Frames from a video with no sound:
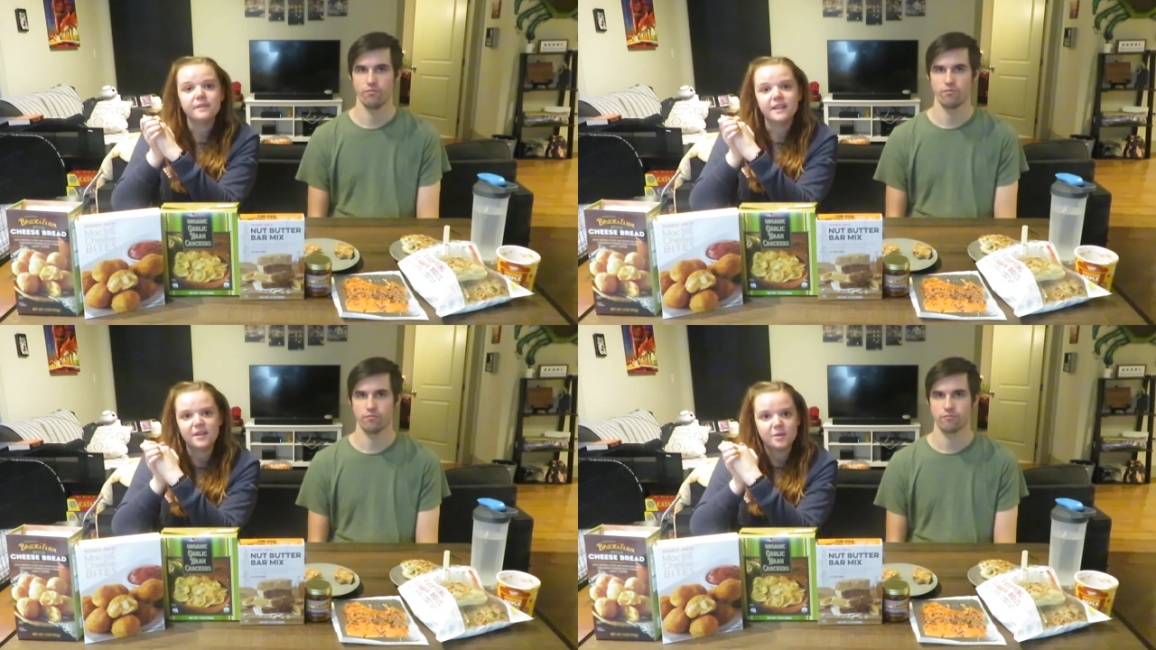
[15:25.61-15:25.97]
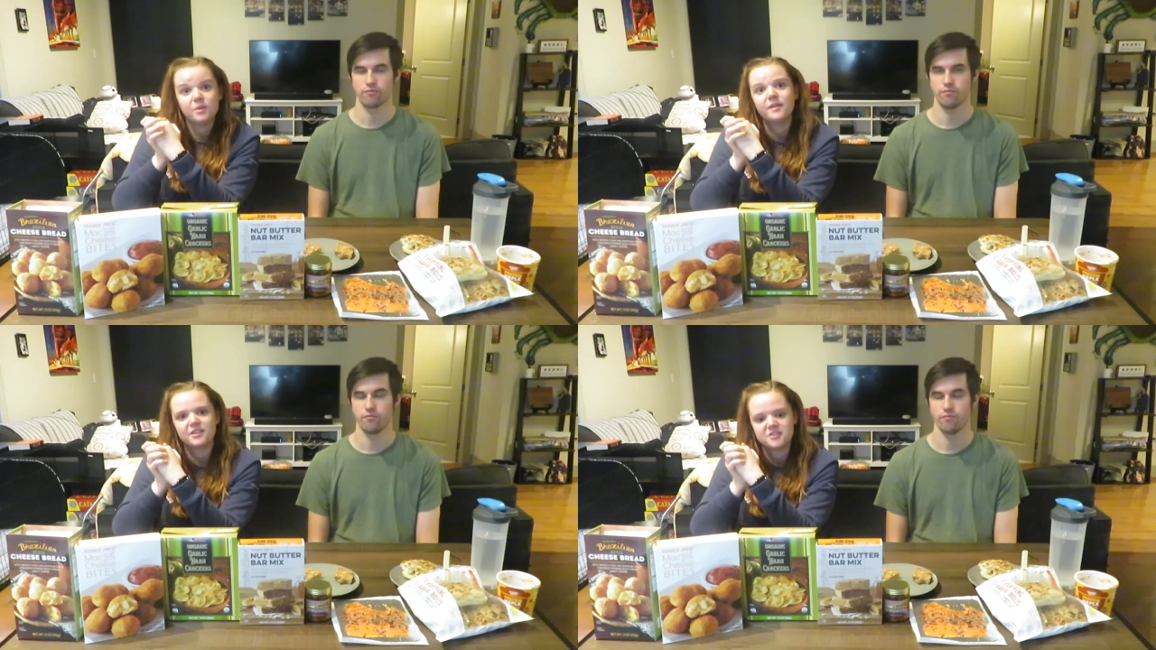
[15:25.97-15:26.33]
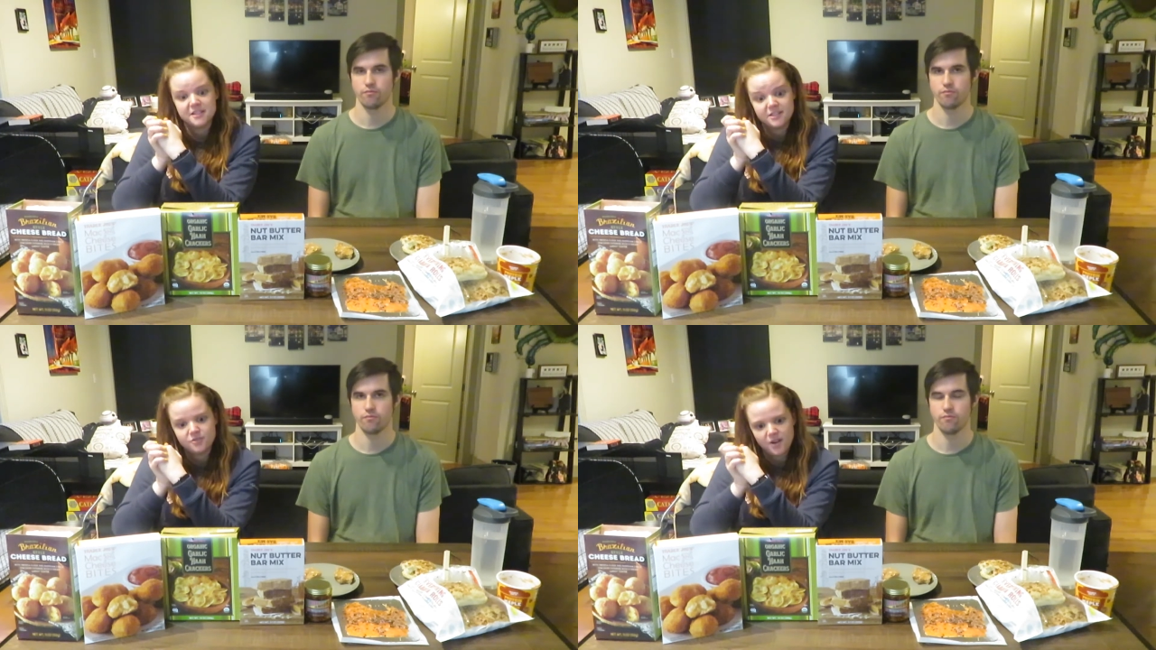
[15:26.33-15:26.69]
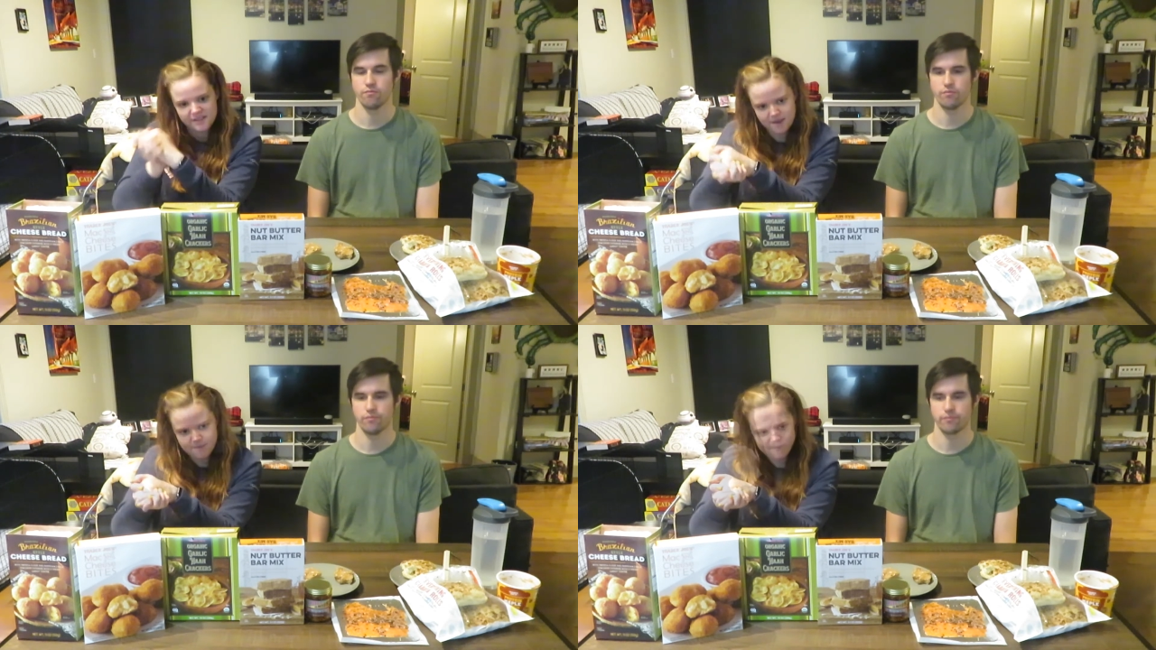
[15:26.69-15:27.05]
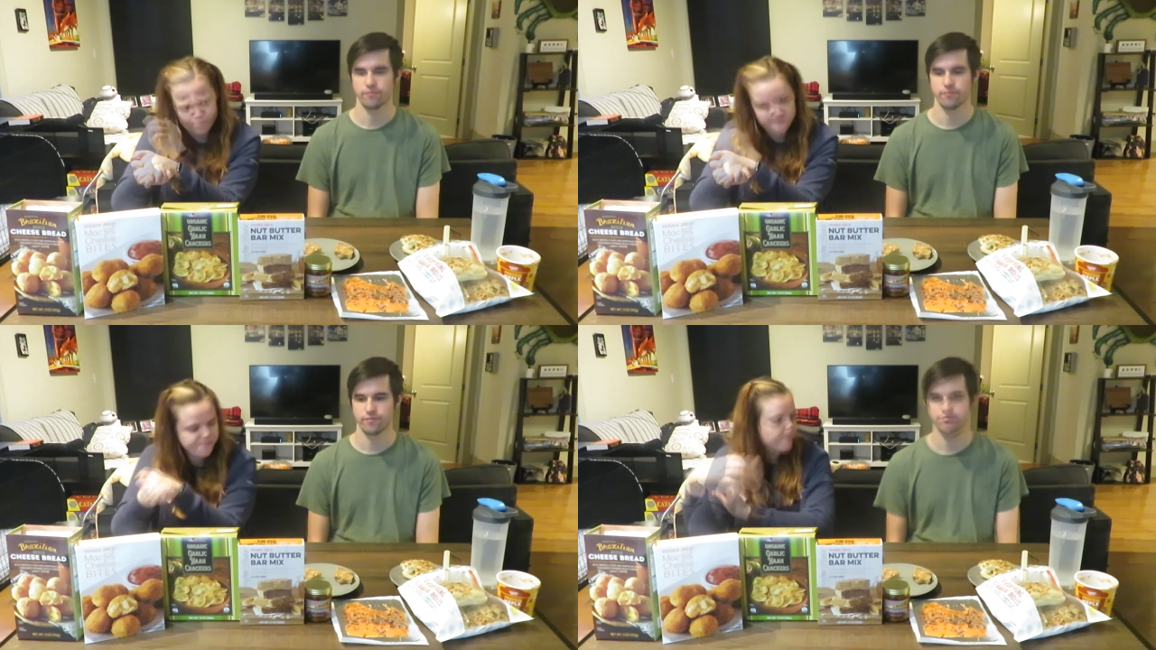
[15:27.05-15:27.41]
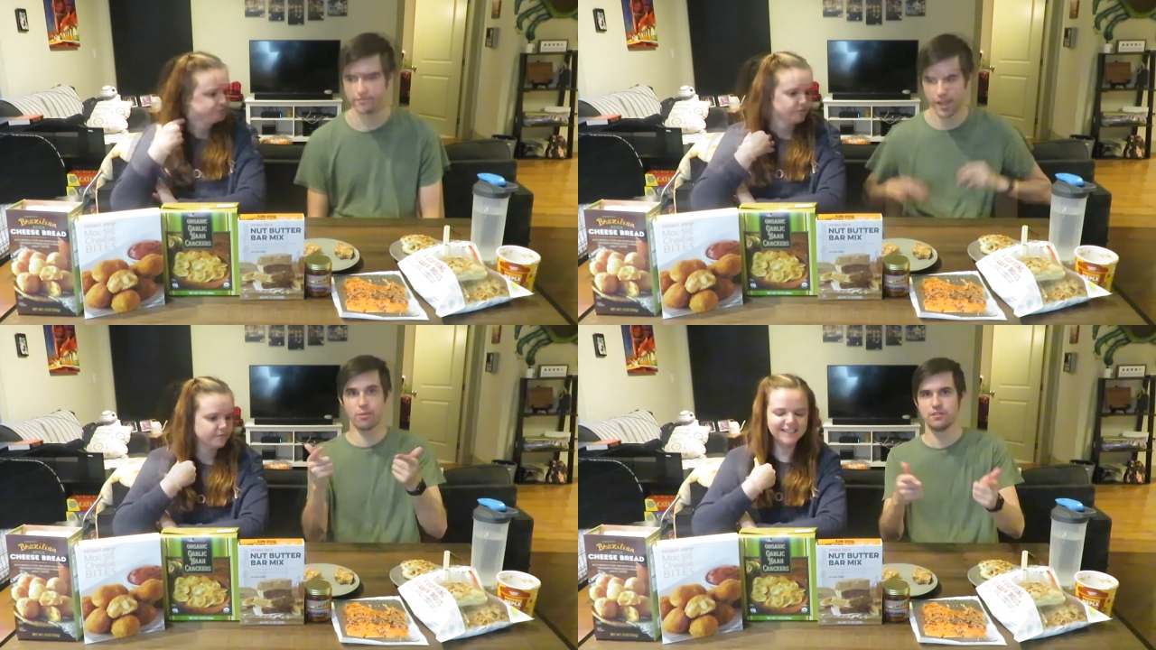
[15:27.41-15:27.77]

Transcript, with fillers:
Speaker 1: now that we've actually tried them. Yep.